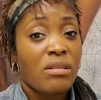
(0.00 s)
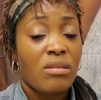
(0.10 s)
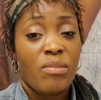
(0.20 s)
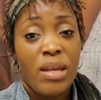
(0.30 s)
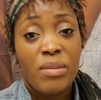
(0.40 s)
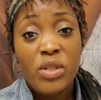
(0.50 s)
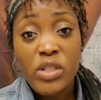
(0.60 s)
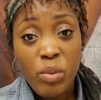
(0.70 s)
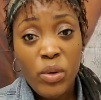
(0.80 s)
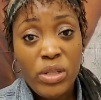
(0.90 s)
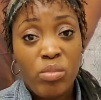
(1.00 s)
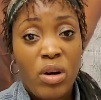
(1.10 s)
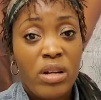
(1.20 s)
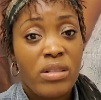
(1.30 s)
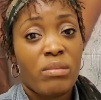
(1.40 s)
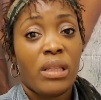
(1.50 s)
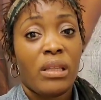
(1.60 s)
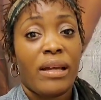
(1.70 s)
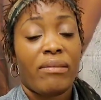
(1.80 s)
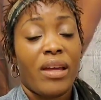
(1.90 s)
So maybe a sports bra or something
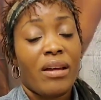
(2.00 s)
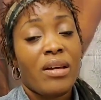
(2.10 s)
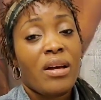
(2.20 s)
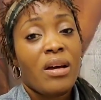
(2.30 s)
like that.